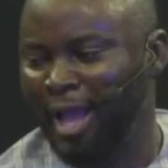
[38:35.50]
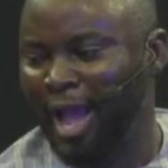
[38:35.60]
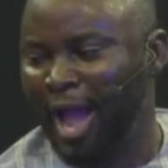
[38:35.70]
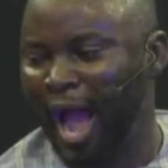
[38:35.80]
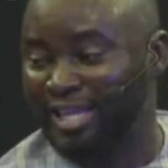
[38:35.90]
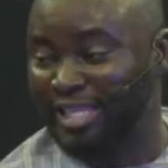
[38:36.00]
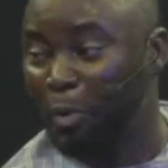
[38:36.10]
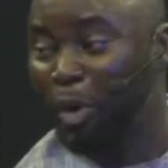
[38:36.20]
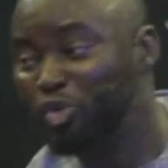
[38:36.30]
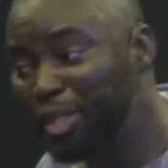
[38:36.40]
As I
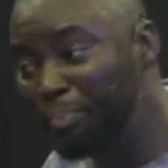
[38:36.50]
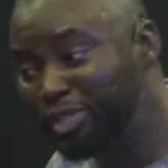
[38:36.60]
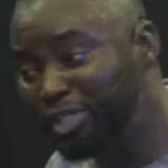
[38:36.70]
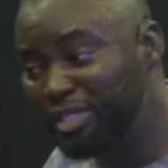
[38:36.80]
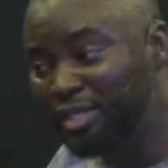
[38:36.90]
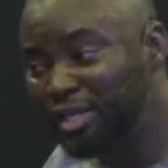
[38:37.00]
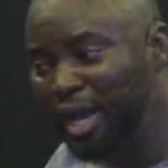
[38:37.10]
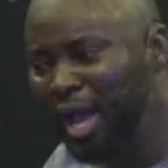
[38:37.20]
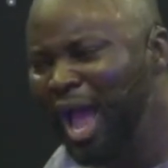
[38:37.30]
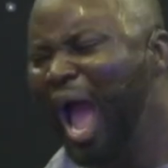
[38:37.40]
was with Moses,
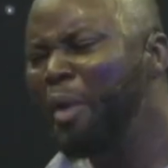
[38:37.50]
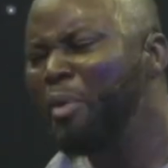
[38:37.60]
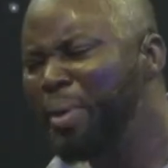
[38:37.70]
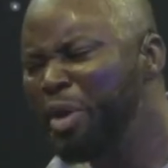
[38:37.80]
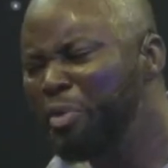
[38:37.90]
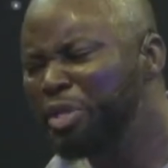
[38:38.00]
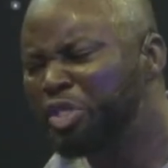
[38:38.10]
I will be with you.